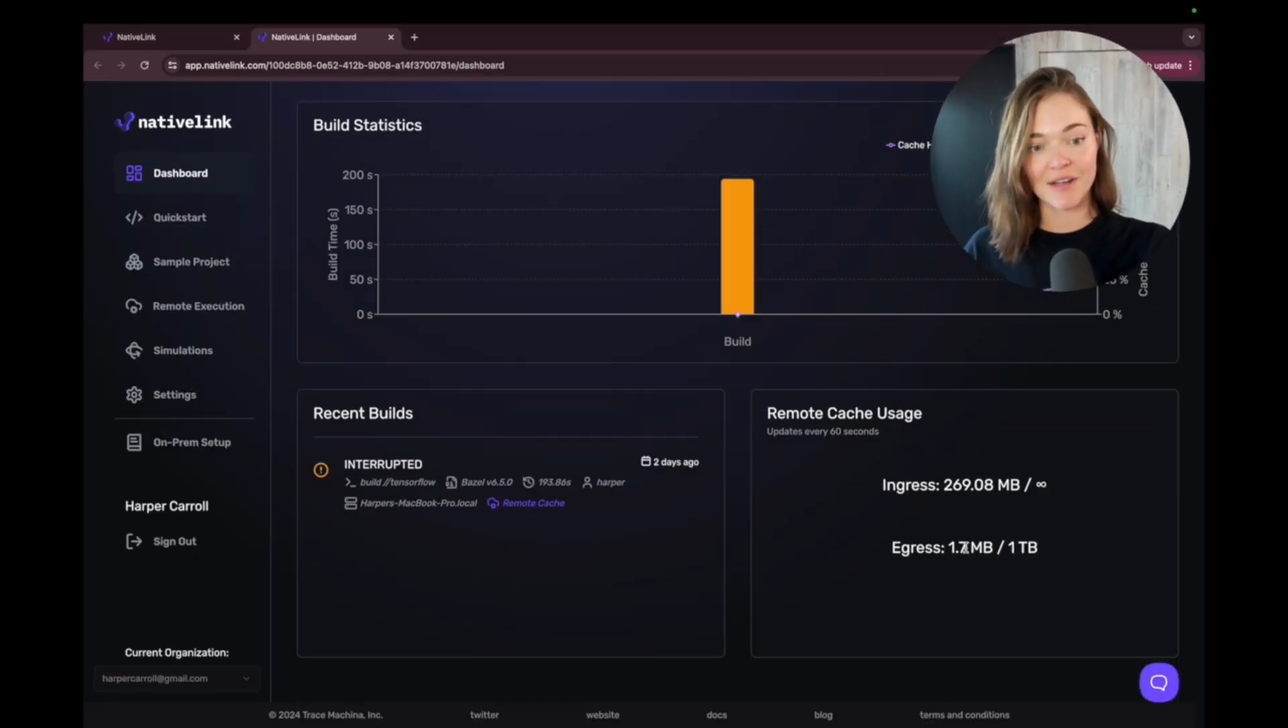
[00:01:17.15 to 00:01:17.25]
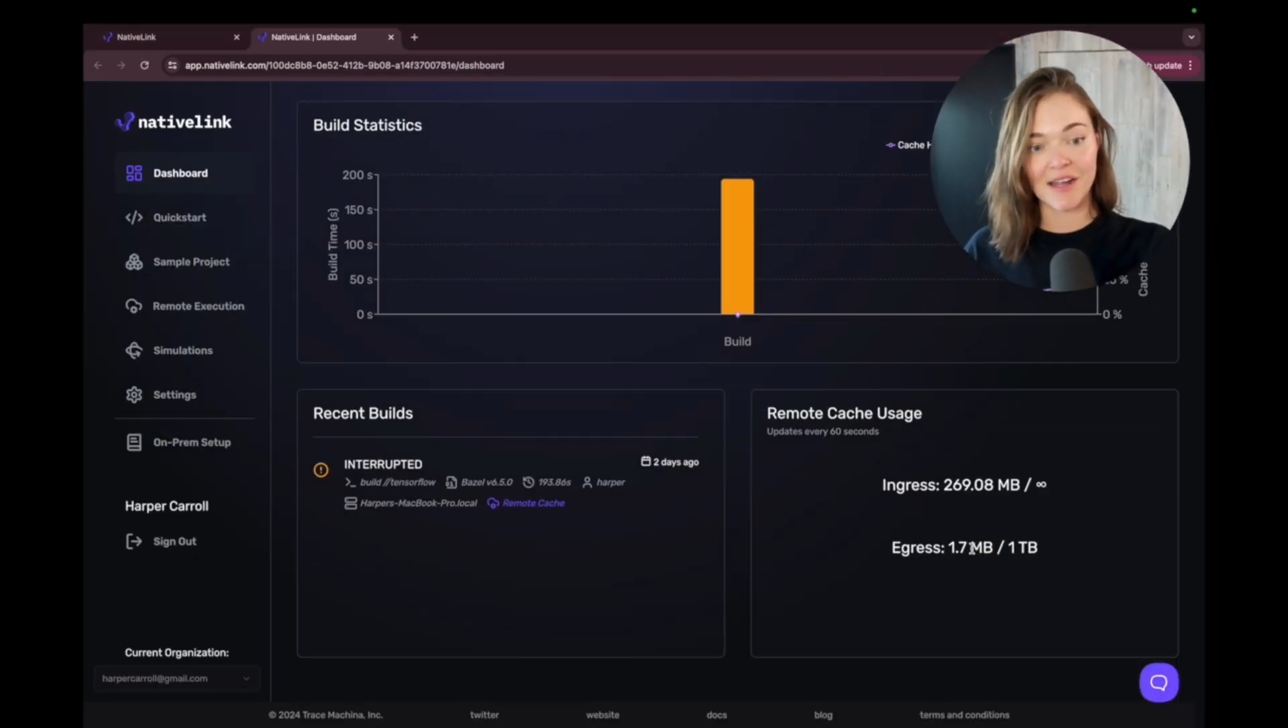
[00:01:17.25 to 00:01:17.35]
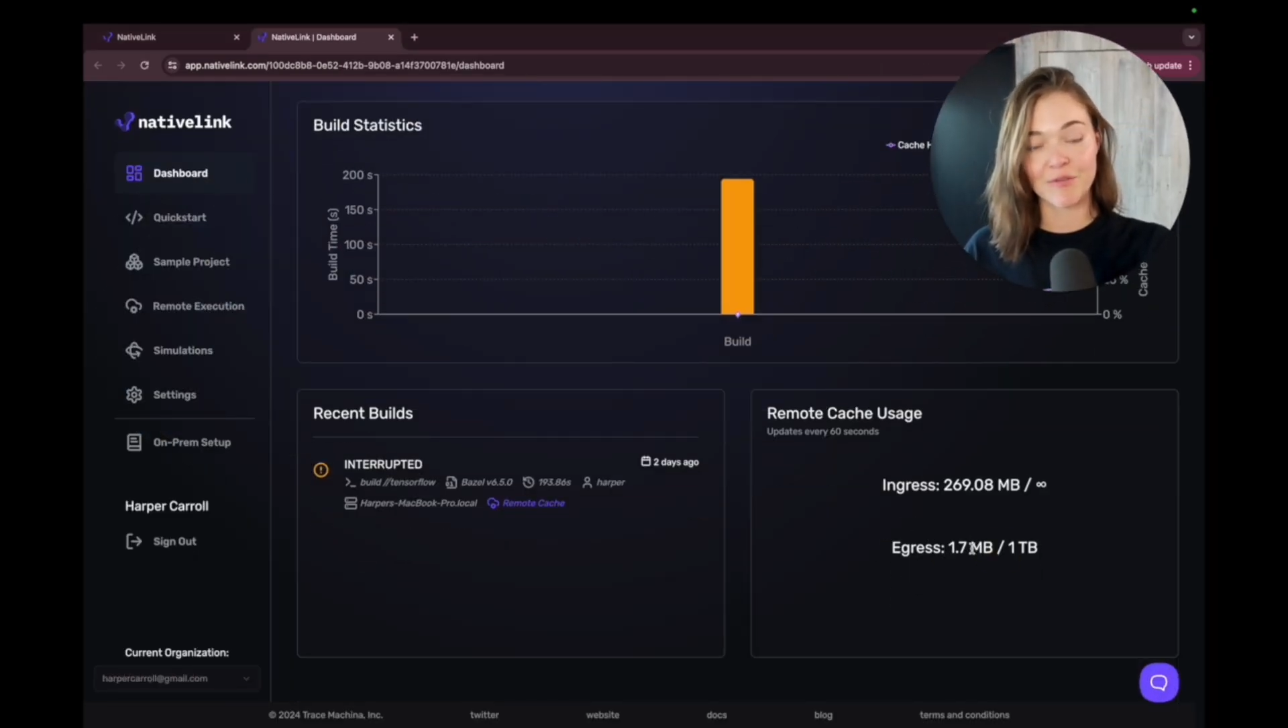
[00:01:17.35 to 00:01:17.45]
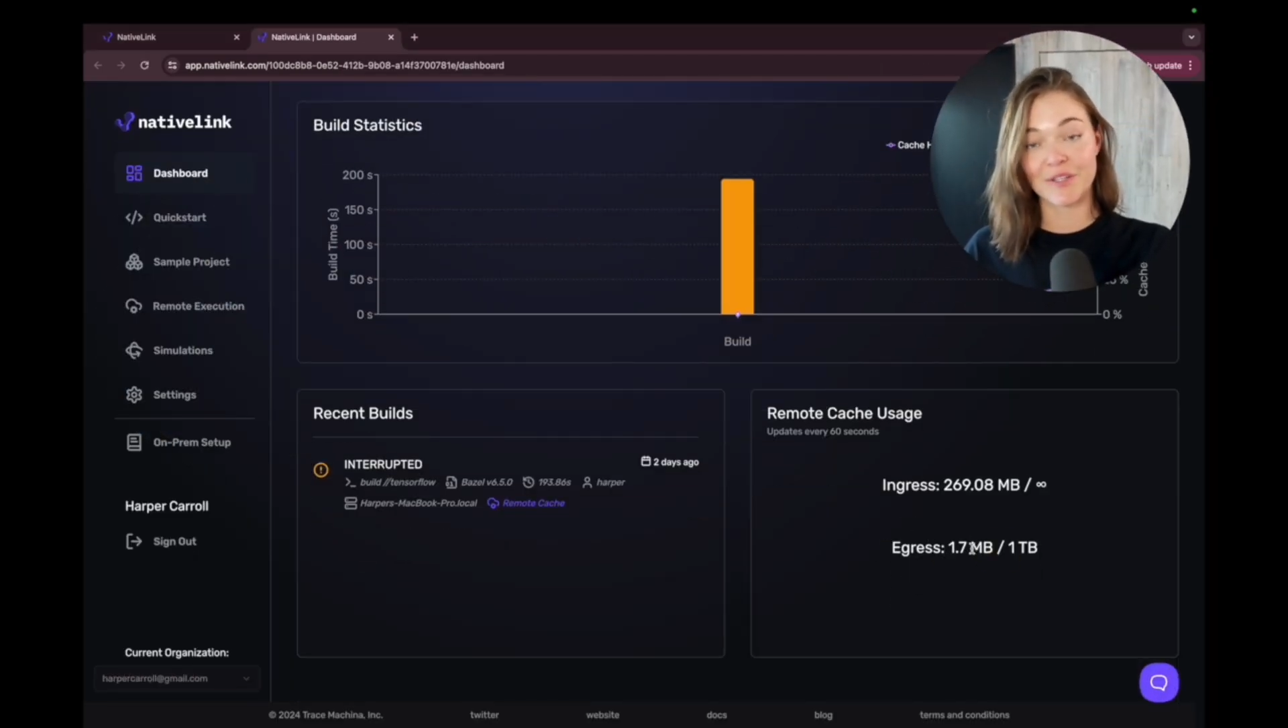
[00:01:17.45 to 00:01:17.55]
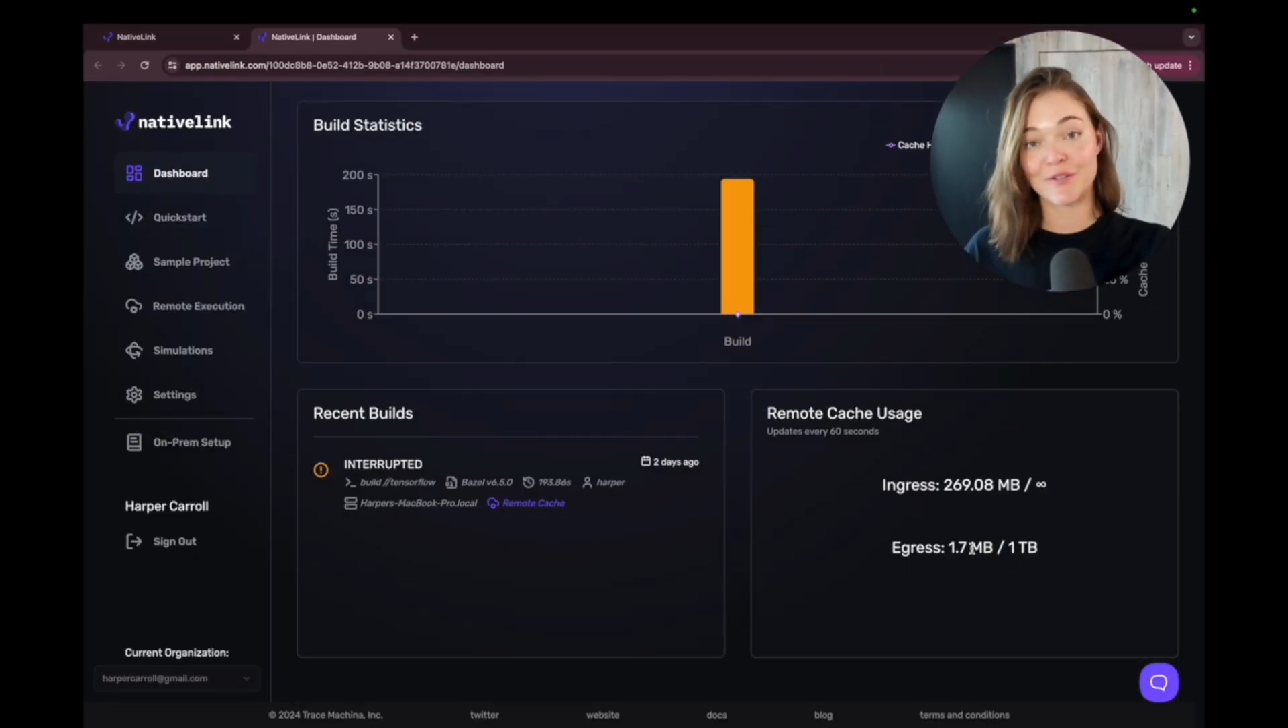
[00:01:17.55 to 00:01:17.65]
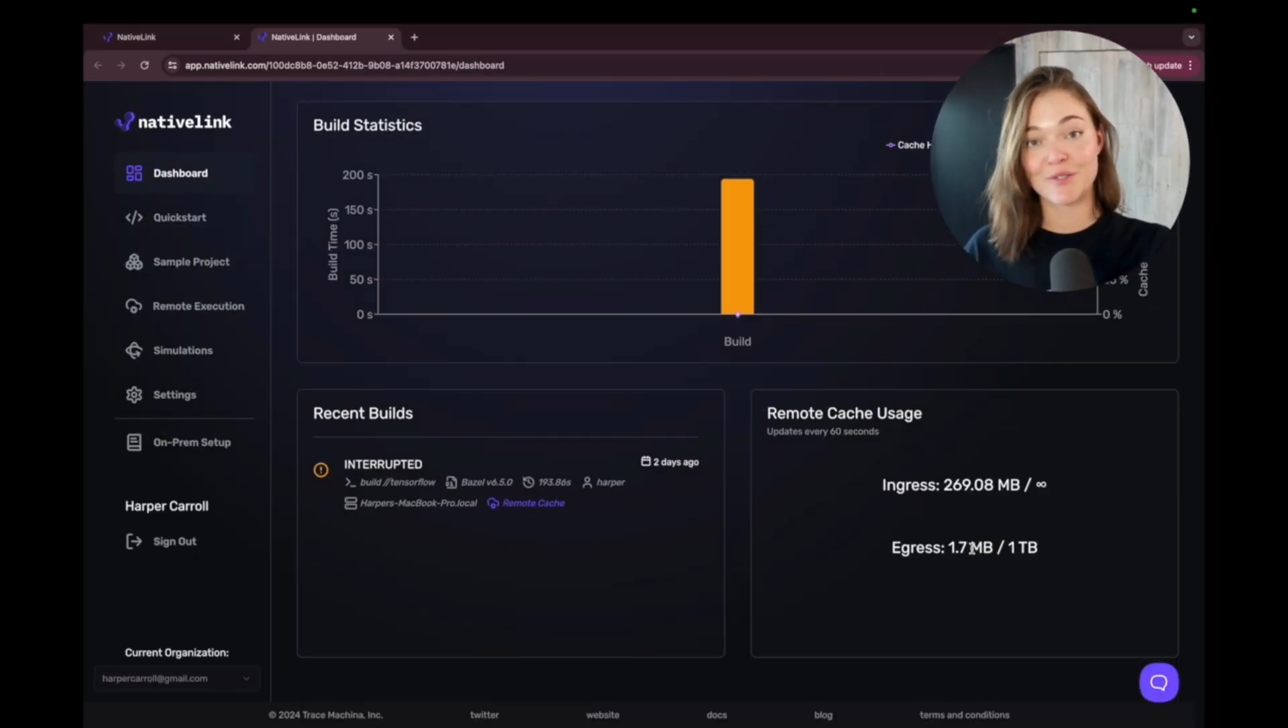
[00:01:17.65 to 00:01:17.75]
I've only used